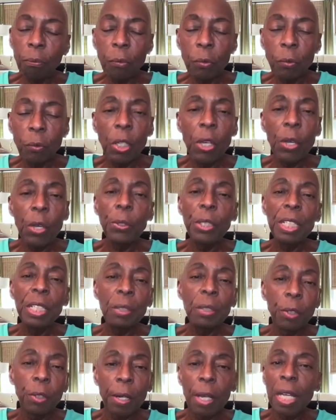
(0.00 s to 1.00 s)

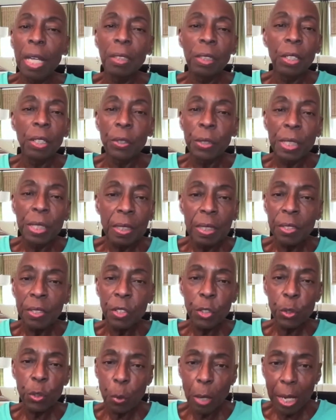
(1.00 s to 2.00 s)
loading or unloading the
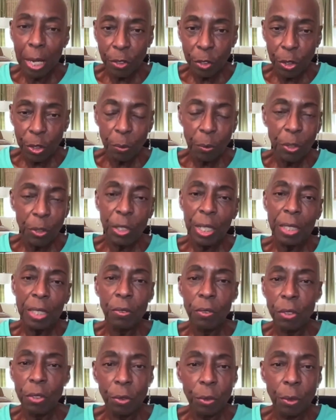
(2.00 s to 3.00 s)
dishwasher, which I
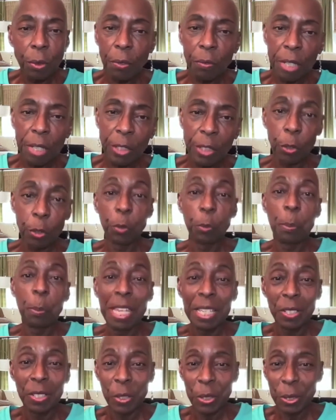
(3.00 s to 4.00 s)
do on a regular
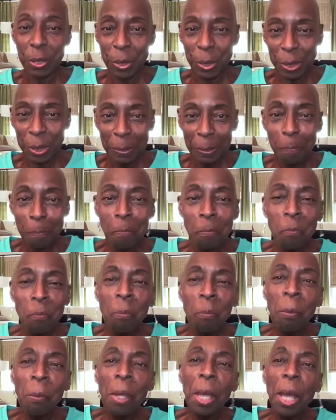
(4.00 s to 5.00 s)
basis.
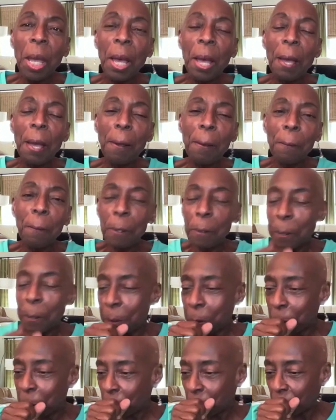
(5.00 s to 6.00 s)

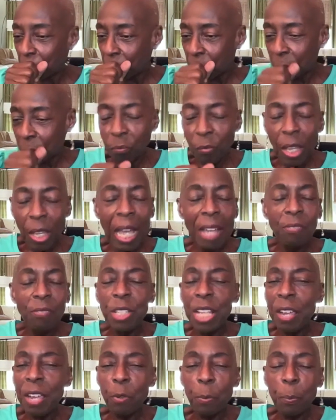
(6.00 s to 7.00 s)
I've
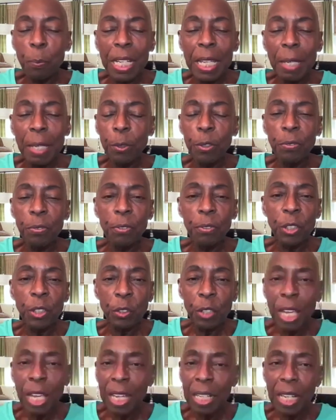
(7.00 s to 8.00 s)
never been able to
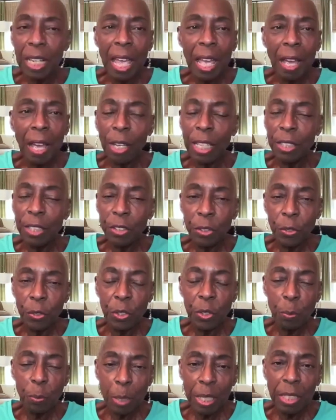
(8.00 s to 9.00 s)
figure out how I use
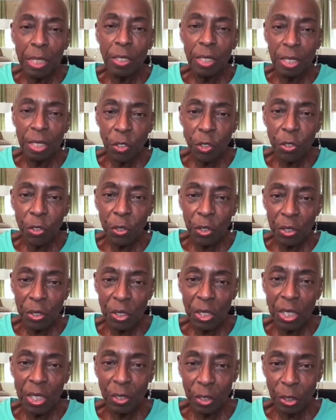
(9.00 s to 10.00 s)
as many dishes
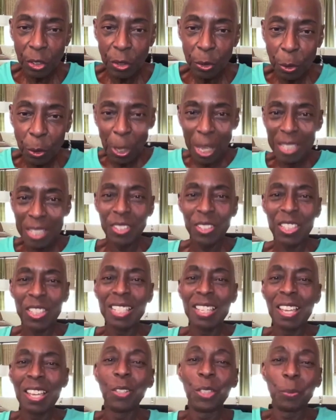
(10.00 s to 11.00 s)
as I do. It's
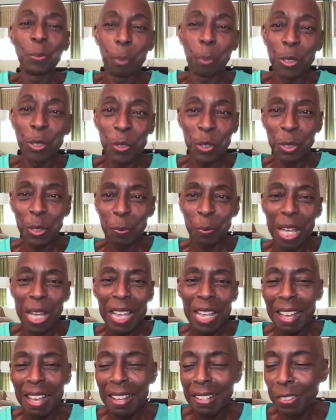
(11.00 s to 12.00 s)
the only person in
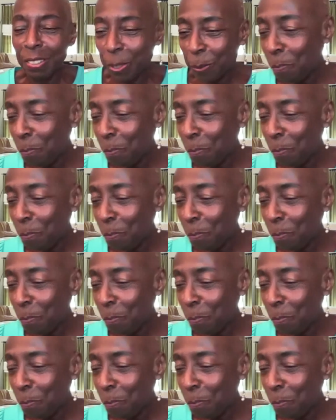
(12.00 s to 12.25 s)
my house.